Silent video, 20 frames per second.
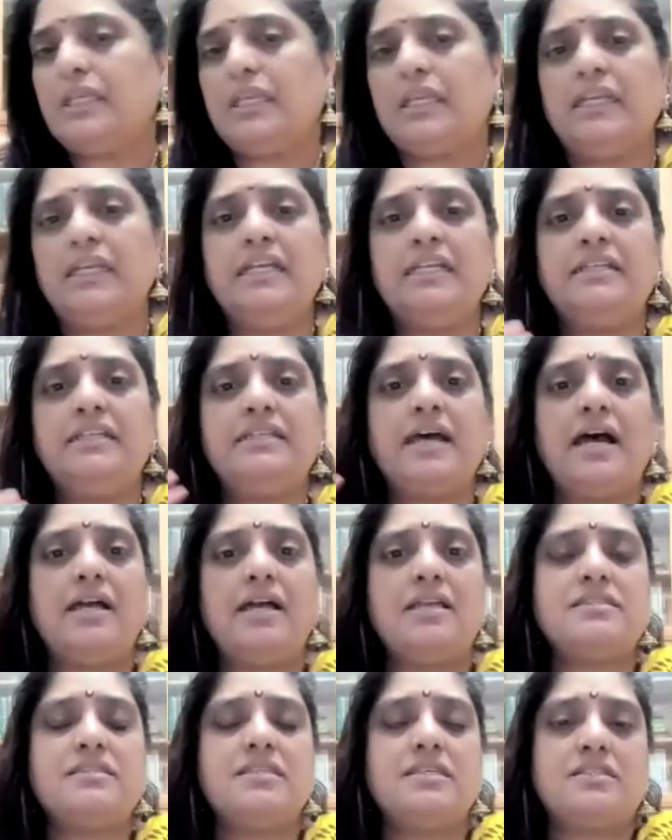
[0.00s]
He
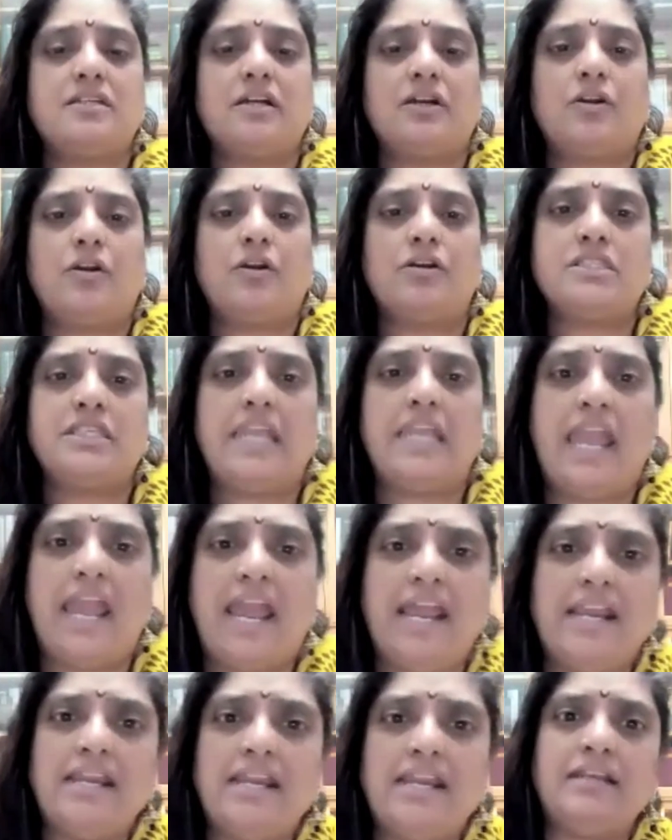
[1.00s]
dances across the
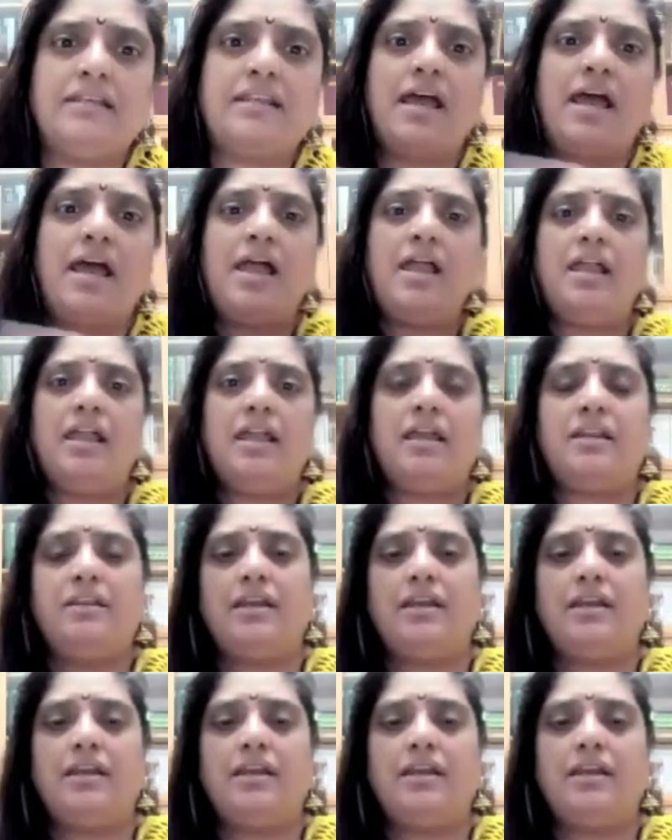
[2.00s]
entire